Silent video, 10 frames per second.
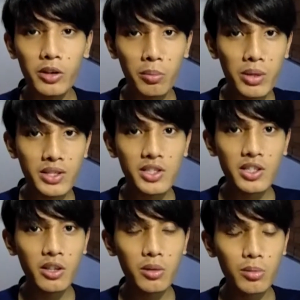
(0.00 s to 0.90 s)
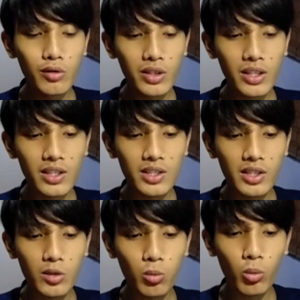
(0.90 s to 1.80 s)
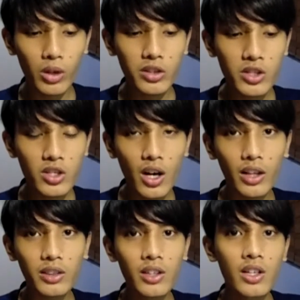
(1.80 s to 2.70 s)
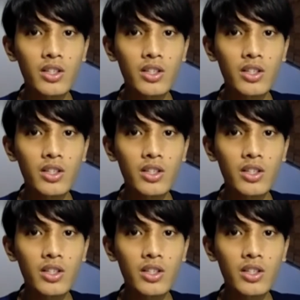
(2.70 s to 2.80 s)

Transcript: the best scene in the movie is this one-shot